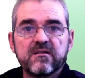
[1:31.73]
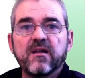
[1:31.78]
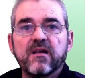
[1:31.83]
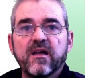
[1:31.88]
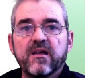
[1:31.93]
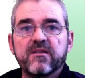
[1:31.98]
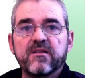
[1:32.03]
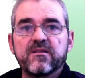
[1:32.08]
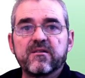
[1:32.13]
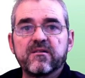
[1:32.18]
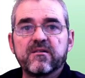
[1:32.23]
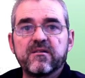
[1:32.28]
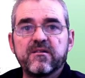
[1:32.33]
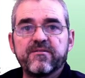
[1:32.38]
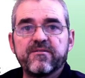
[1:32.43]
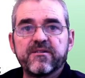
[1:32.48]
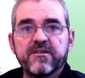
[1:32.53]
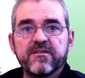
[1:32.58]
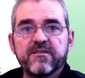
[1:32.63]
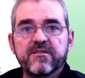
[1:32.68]
and
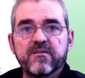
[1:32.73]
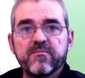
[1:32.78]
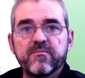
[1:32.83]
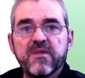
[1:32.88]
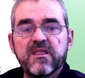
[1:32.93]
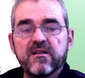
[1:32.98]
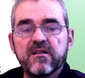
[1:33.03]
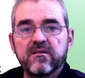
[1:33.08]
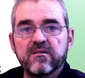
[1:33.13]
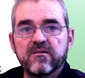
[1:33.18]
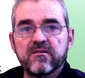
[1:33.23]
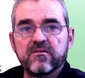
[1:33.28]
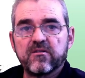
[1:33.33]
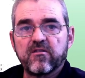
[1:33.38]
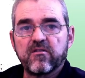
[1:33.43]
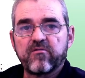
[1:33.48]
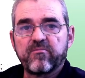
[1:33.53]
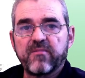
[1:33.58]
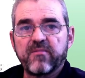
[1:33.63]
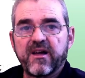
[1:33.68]
even in the middle
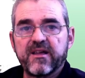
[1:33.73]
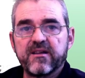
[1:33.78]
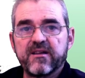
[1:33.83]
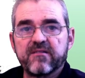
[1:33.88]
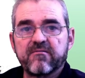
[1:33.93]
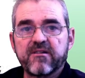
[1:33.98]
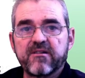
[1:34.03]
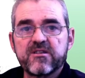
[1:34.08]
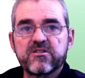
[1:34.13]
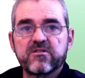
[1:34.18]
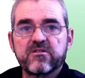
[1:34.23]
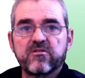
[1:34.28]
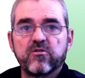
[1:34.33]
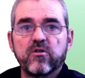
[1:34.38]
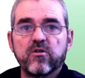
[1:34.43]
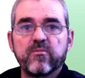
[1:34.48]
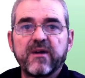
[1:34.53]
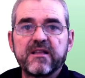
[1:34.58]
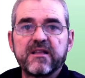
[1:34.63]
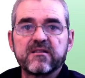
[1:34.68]
of my rich
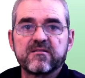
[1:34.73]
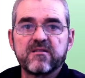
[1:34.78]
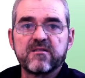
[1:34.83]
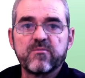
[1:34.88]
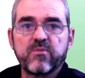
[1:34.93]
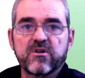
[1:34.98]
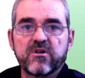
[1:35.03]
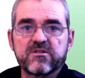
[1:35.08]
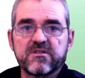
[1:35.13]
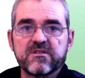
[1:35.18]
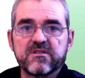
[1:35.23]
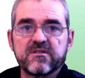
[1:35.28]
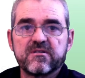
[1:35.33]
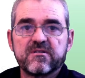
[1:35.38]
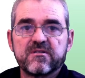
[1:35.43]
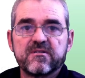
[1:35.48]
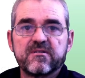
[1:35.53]
cobalt deposit,